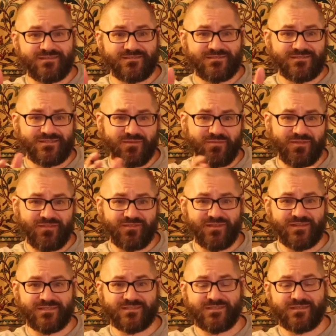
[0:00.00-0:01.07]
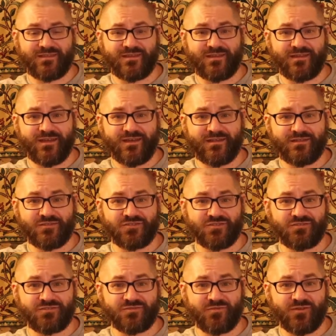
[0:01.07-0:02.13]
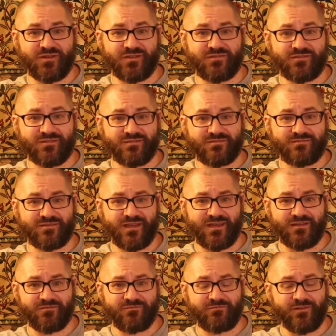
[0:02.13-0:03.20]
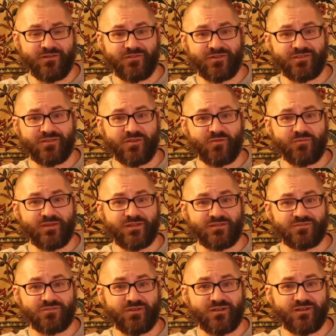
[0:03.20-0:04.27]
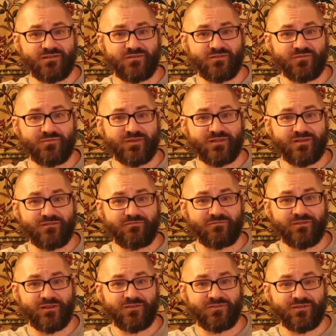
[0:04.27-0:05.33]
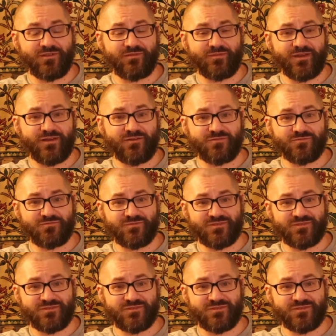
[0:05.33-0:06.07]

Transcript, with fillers: some of the things that they had issues with, and kind of felt like they were being treated a little bit unfairly about,